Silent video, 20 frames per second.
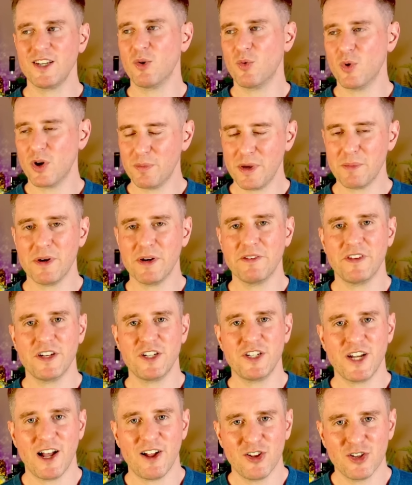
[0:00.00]
It will be a bit of a
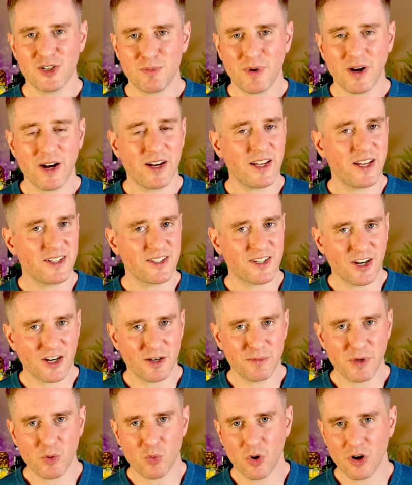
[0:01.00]
challenge, but it's going to
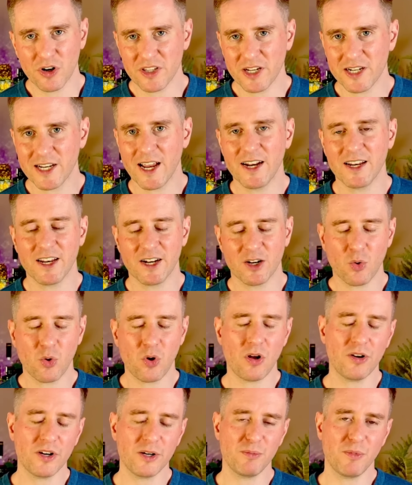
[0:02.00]
be worth it getting in
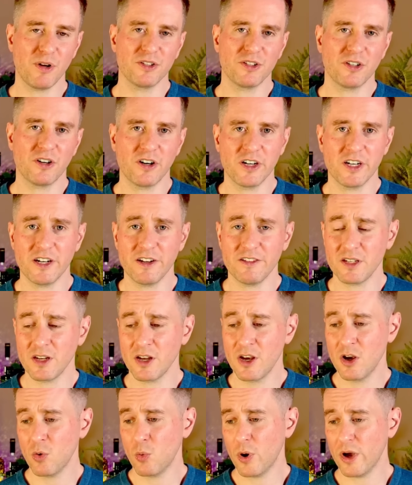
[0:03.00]
quality alternatives.
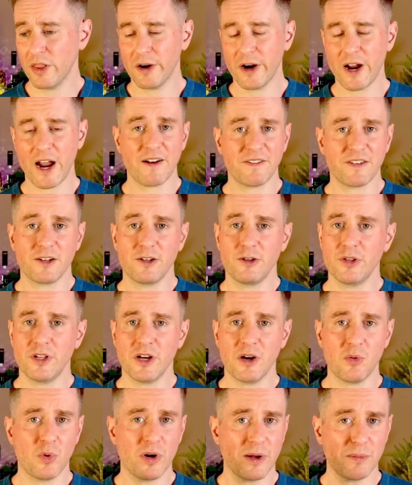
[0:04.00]
Whether I have to do
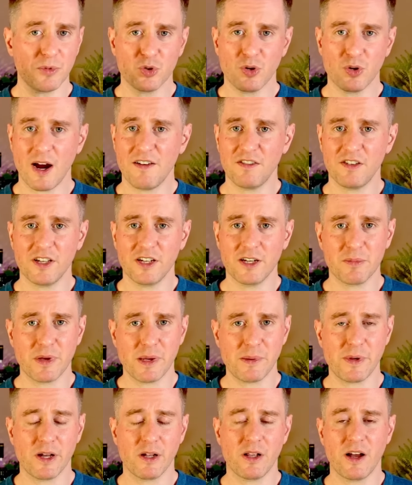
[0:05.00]
that when I'm traveling,
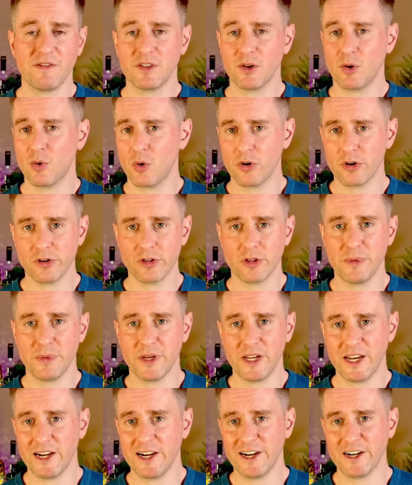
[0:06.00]
maybe I'll have to order them
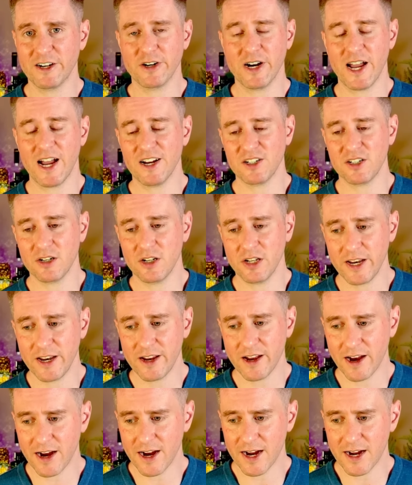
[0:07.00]
in internationally.
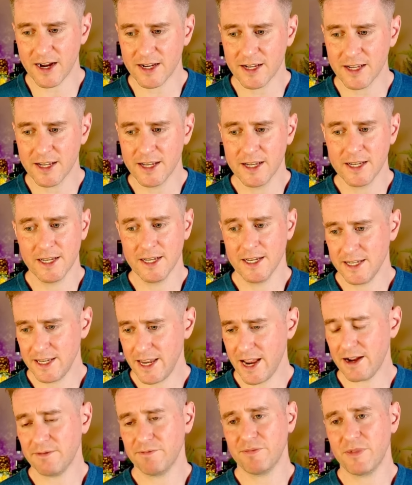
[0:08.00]

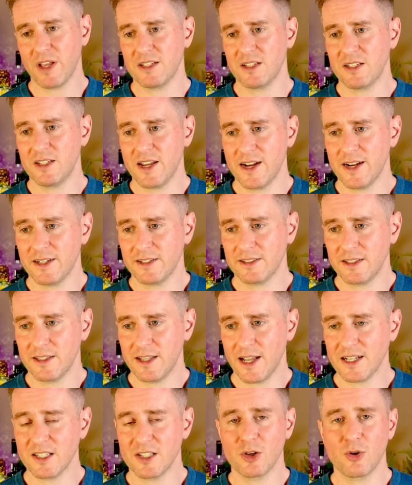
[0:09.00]
That's
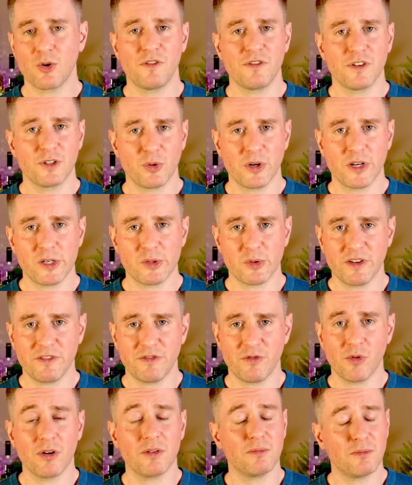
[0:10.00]
the goal for
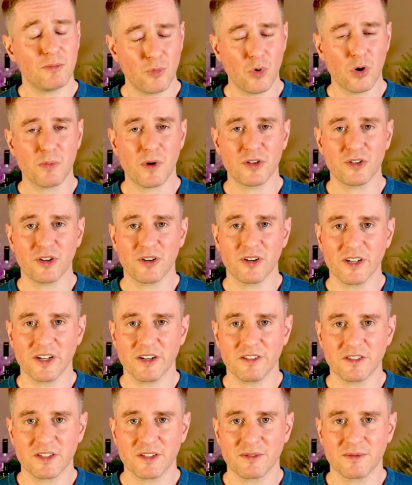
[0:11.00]
2024. More alternatives.